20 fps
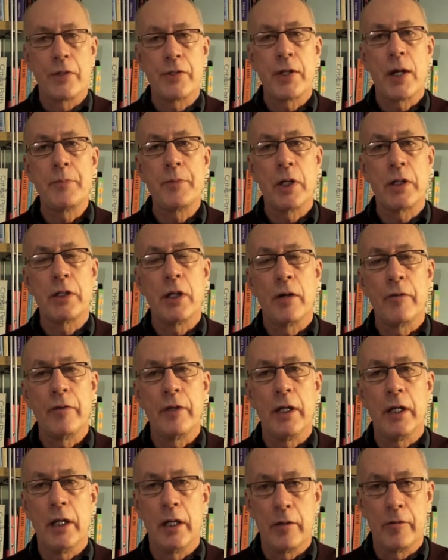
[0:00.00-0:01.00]
On the subject
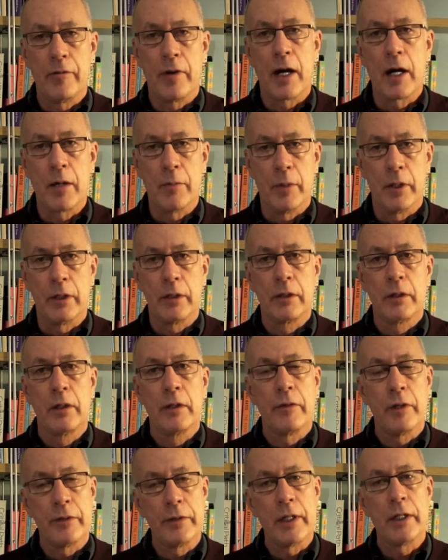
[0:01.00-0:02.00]
of the environment,
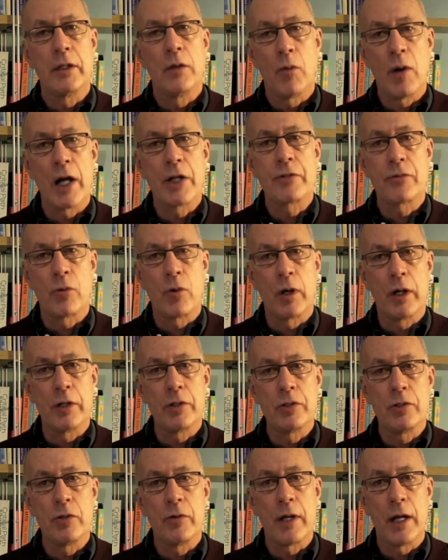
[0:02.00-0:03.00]
the thing to watch for
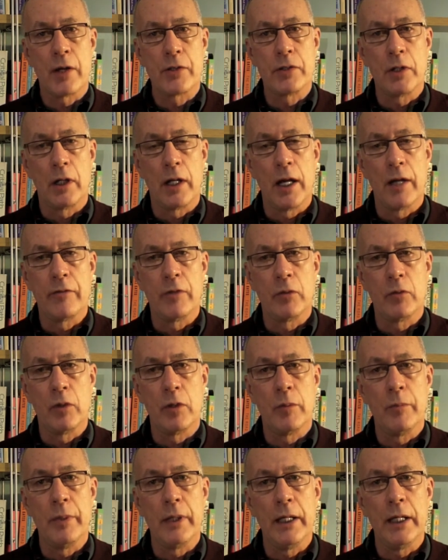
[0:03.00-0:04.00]
in 2011
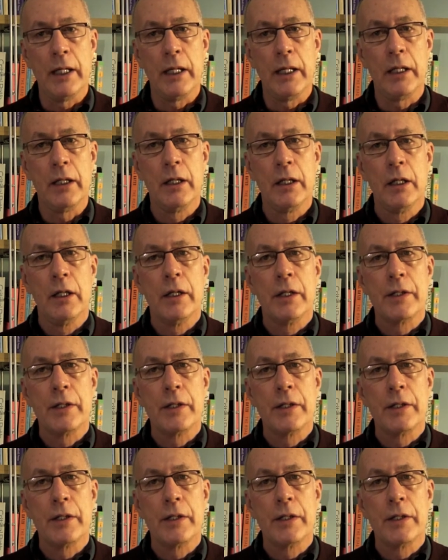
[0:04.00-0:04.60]
will be